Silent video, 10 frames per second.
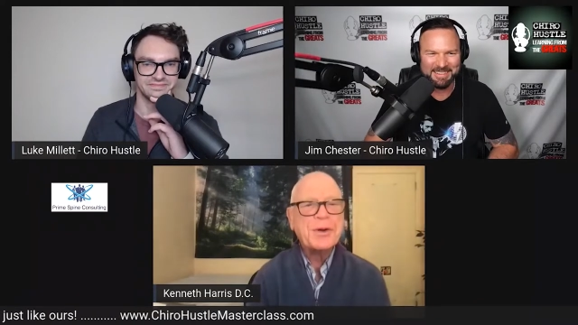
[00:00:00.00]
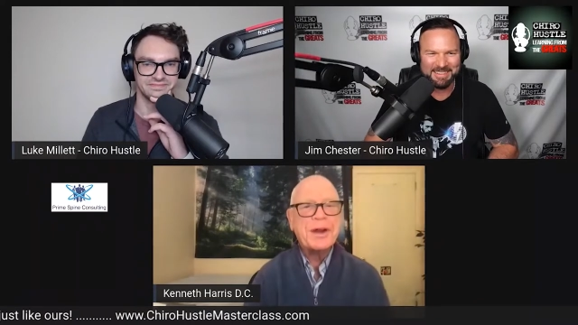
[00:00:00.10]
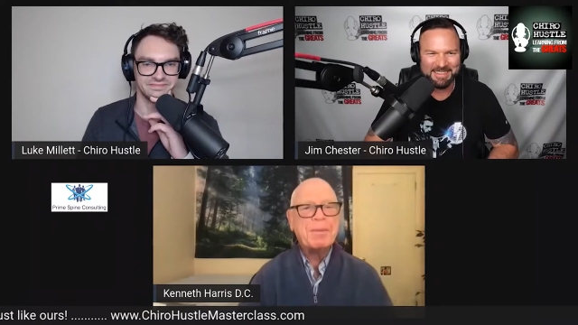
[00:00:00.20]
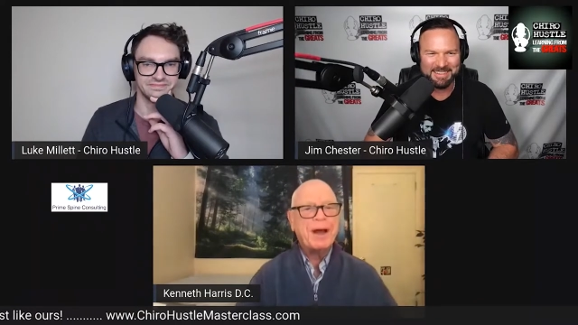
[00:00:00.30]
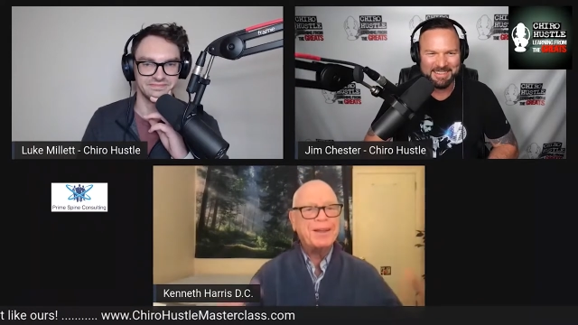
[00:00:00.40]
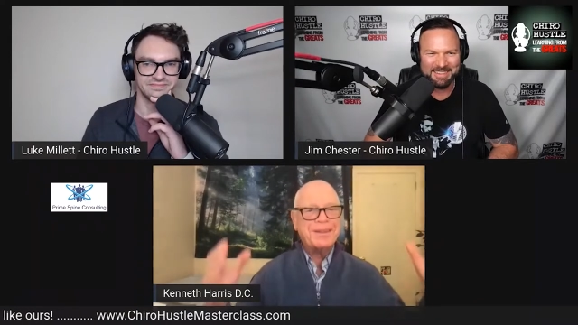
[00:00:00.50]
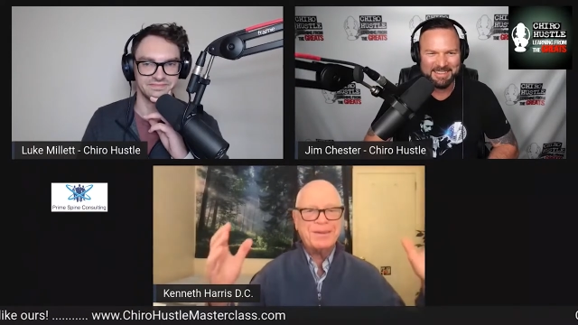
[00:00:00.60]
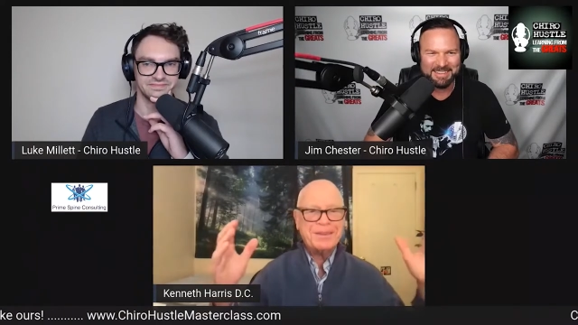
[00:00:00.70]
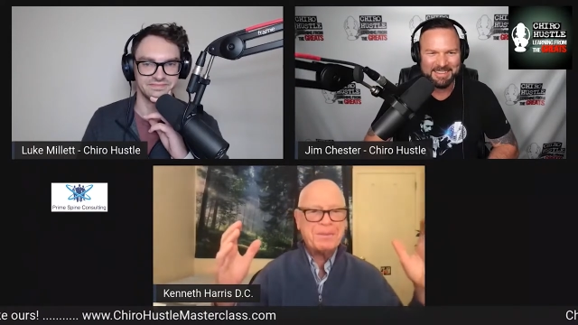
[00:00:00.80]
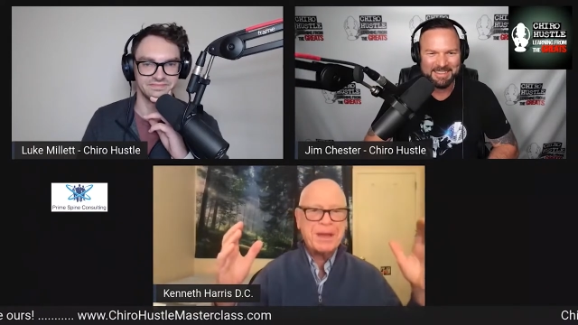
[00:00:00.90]
Speaker 1: worried about
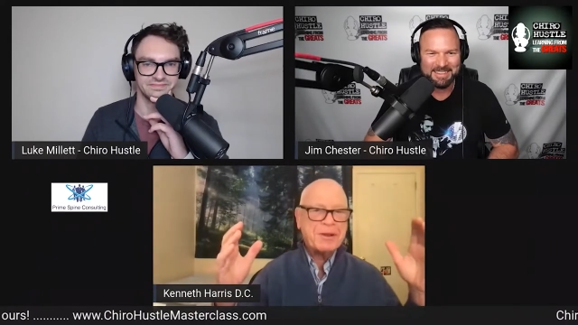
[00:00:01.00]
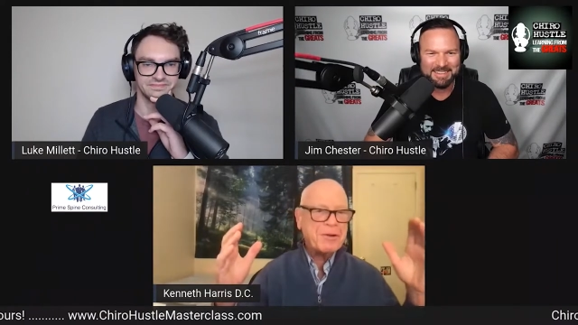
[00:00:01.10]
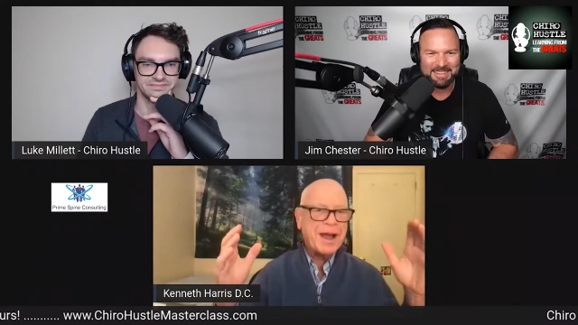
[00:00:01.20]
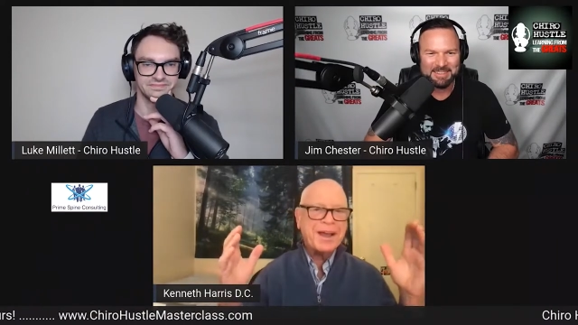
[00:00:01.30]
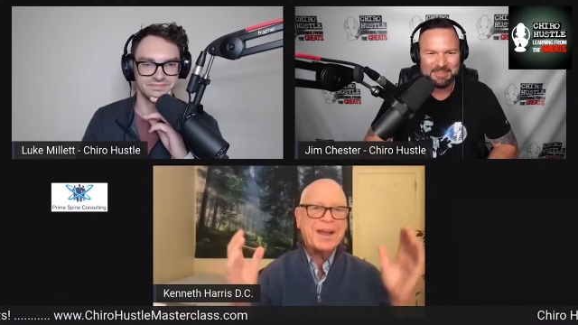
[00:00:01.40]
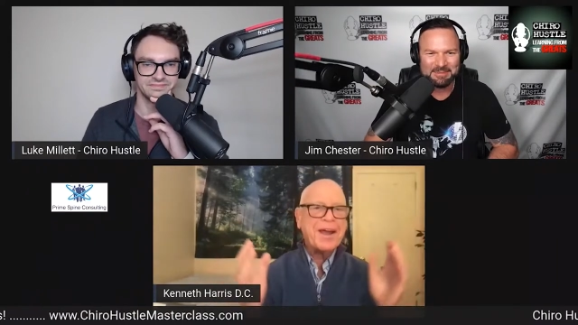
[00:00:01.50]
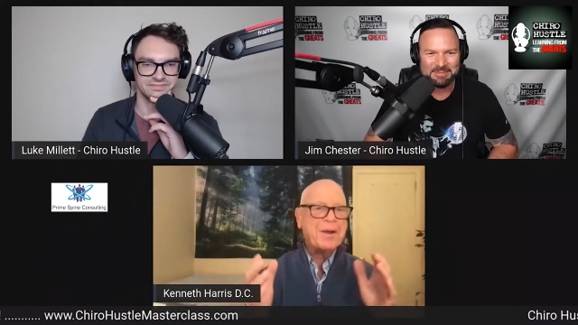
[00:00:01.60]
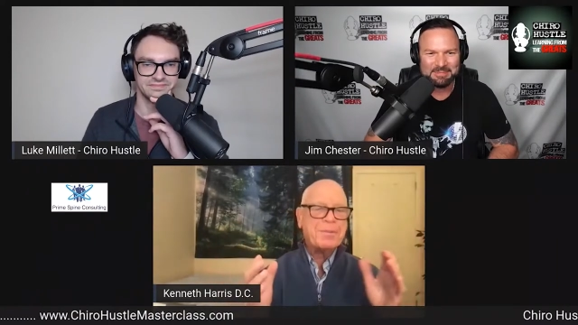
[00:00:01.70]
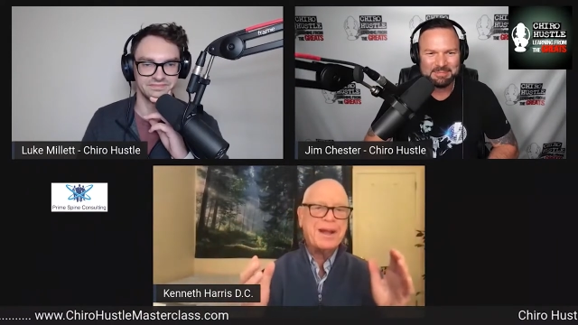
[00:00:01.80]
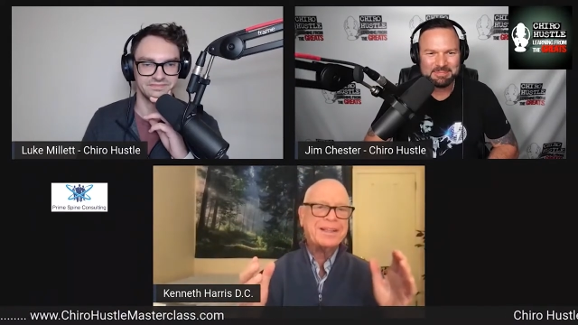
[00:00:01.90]
the, the big cry in
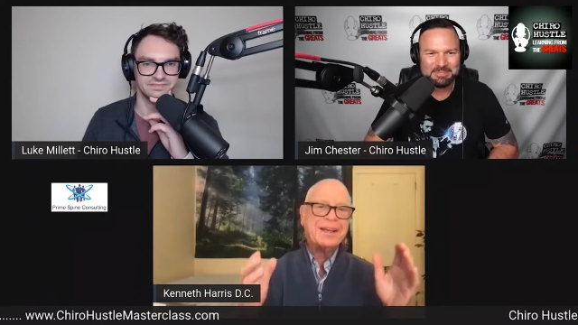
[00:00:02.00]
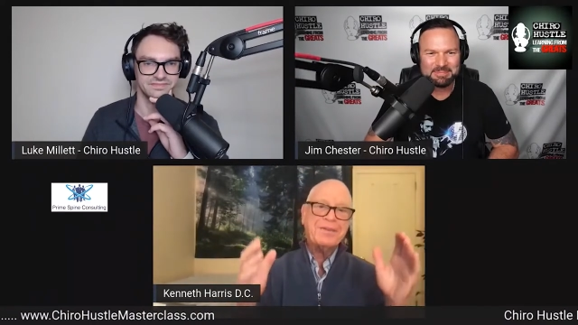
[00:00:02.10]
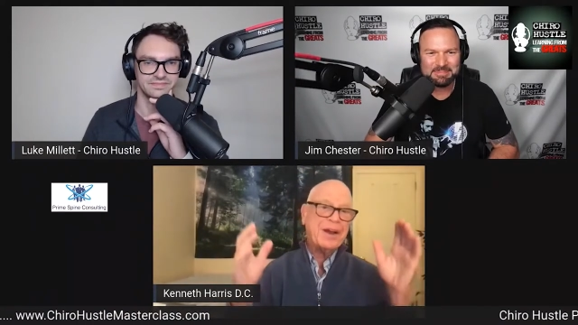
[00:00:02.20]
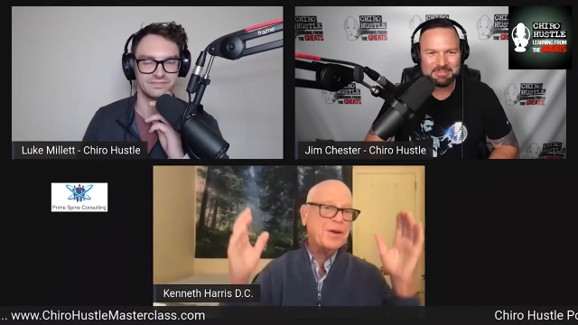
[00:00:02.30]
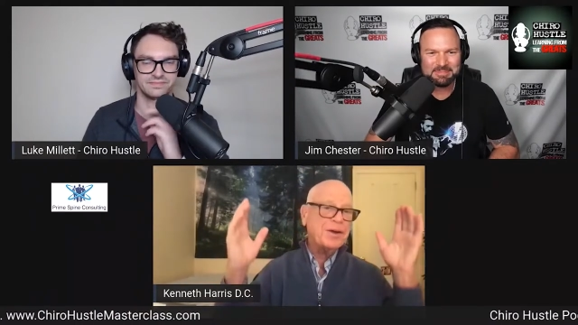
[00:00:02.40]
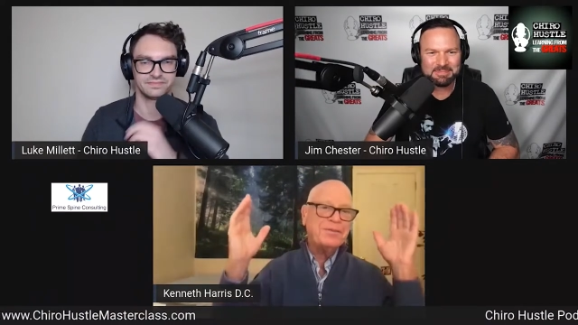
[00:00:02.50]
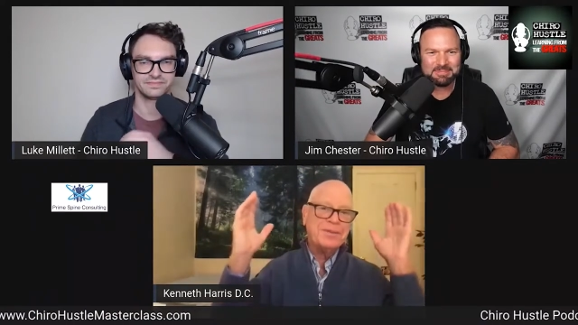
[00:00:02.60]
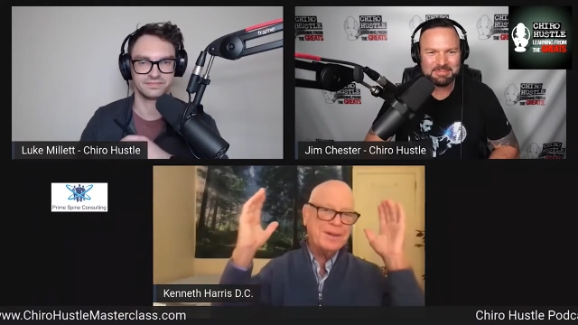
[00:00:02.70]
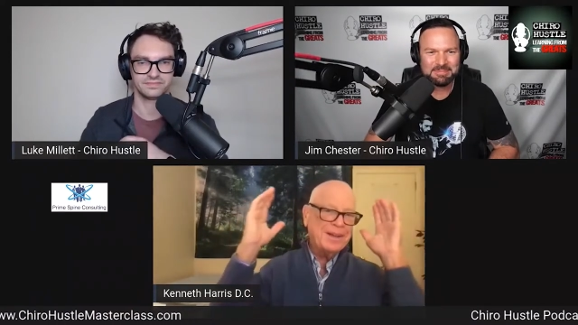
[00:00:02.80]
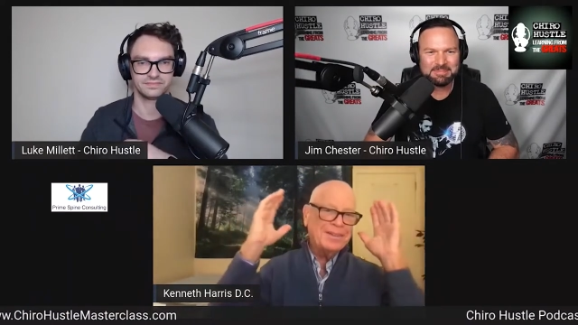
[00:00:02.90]
chiropractic, and I heard it
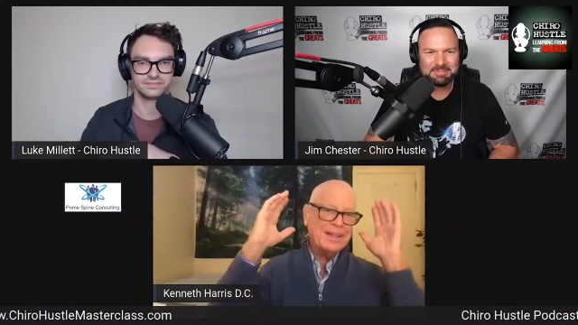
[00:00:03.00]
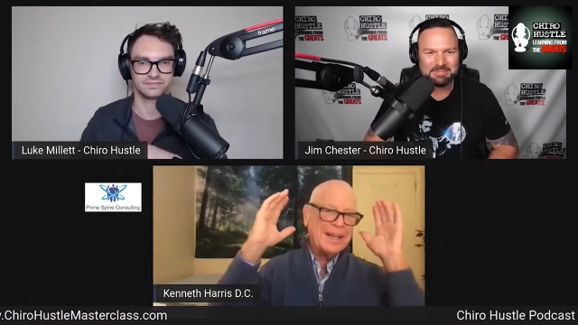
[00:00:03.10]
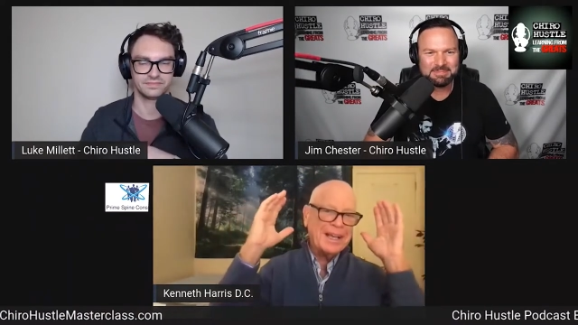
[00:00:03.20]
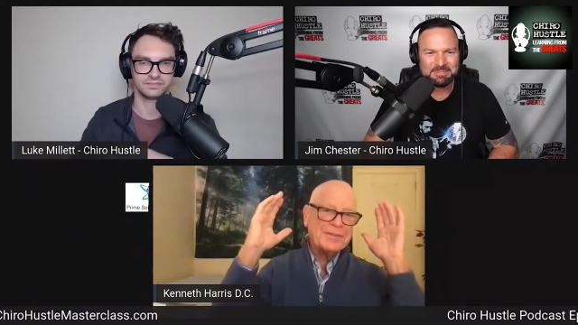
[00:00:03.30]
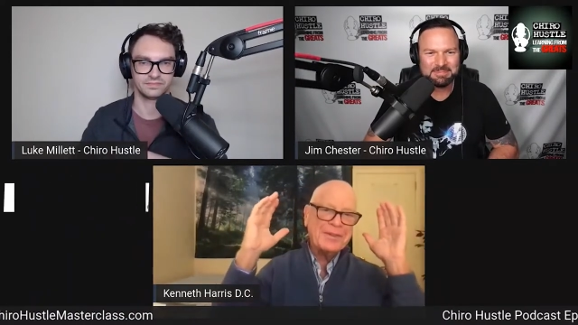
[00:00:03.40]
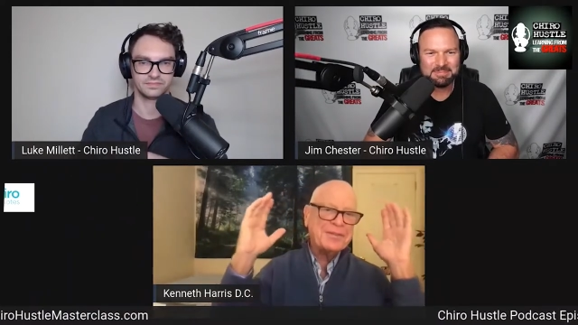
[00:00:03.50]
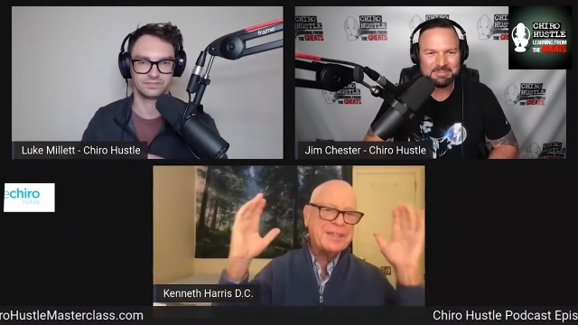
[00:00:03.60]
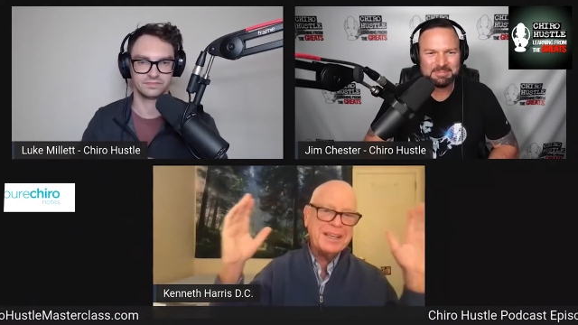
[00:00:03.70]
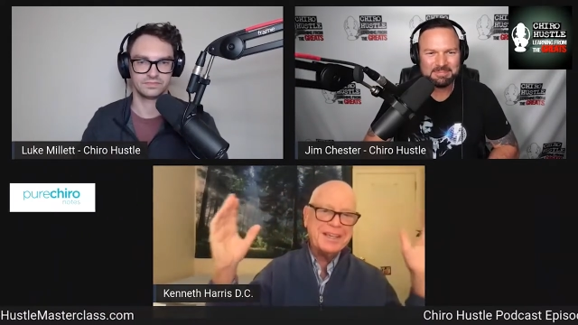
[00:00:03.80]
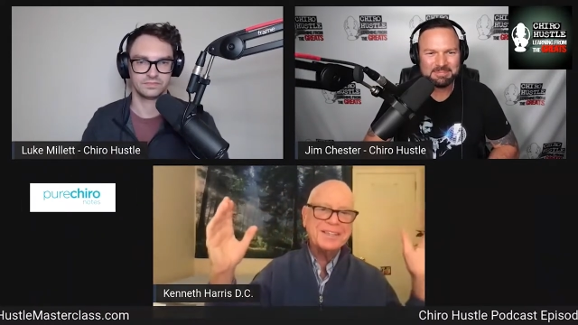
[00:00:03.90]
for the last
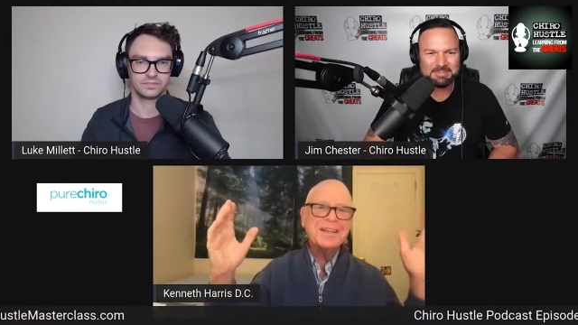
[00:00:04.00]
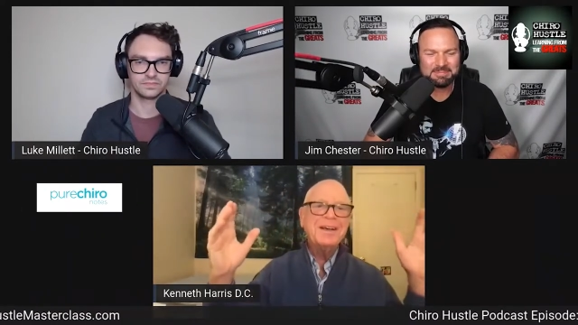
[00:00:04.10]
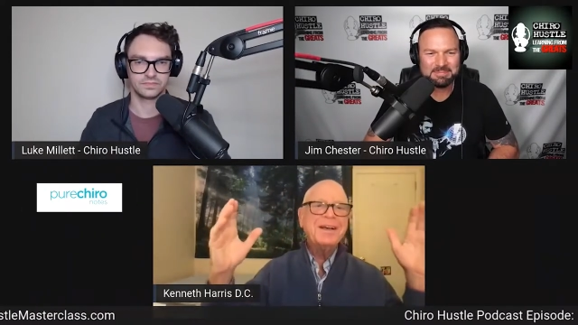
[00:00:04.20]
fifty years.